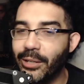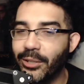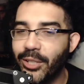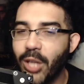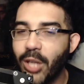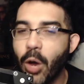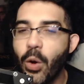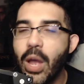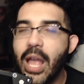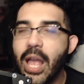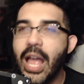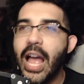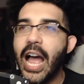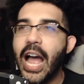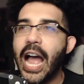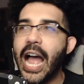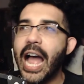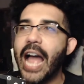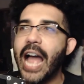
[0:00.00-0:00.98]
So,
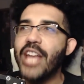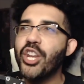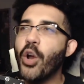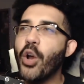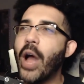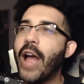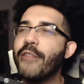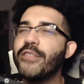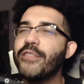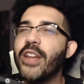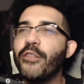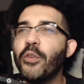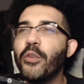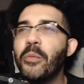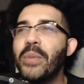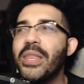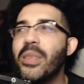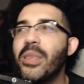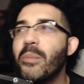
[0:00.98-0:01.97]
I've never
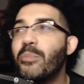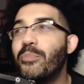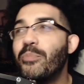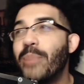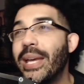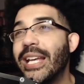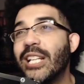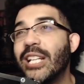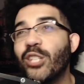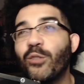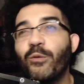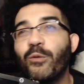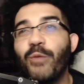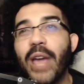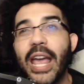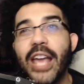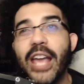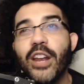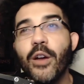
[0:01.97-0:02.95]
been the biggest
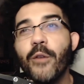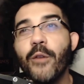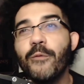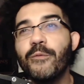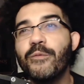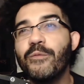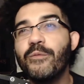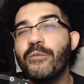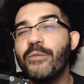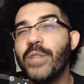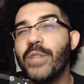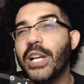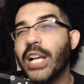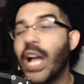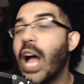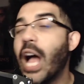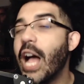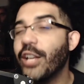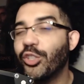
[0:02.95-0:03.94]
fan of the
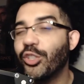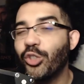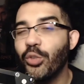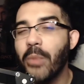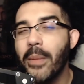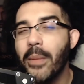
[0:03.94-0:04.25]
costume.